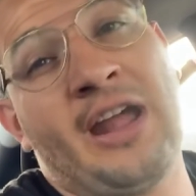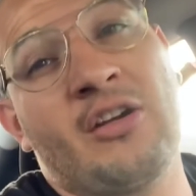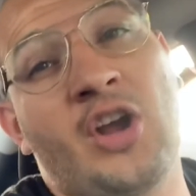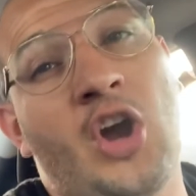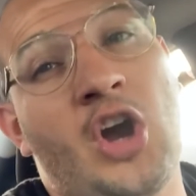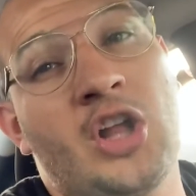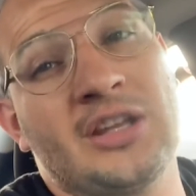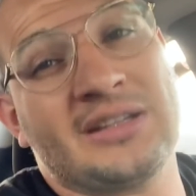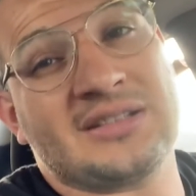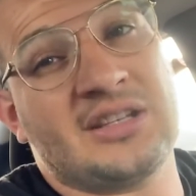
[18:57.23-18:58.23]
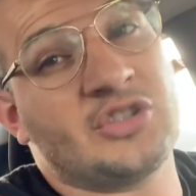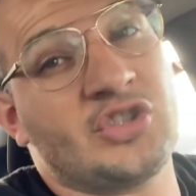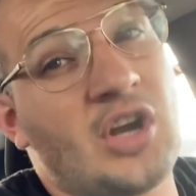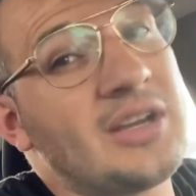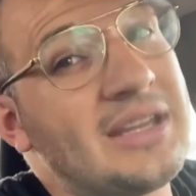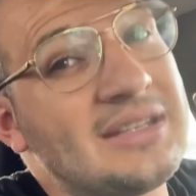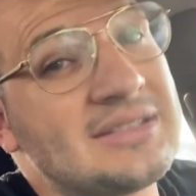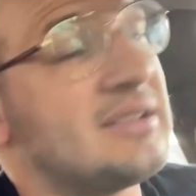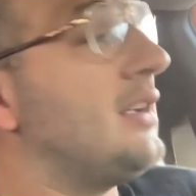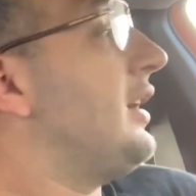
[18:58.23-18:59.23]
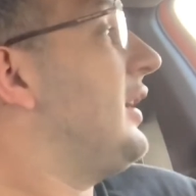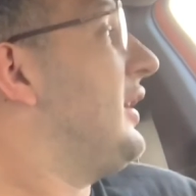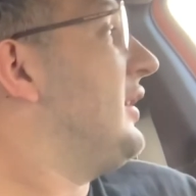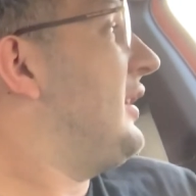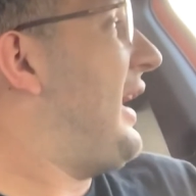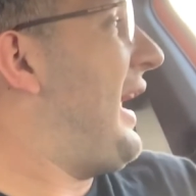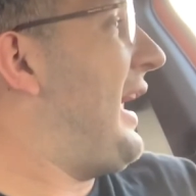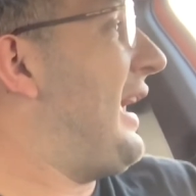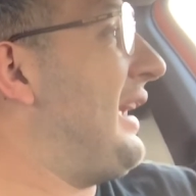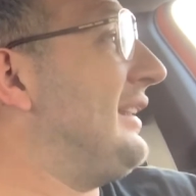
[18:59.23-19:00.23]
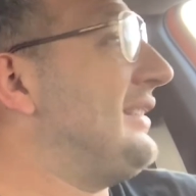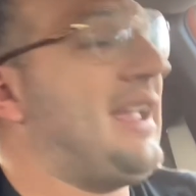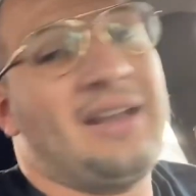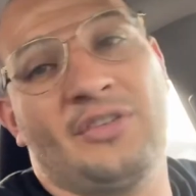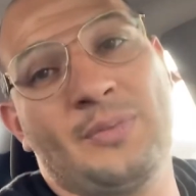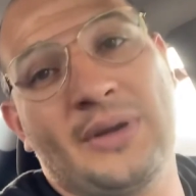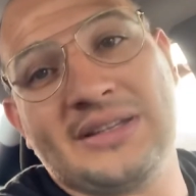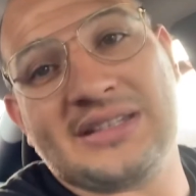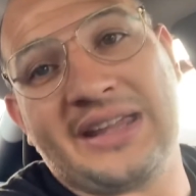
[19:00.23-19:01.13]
alcoholics and druggies. And everybody's a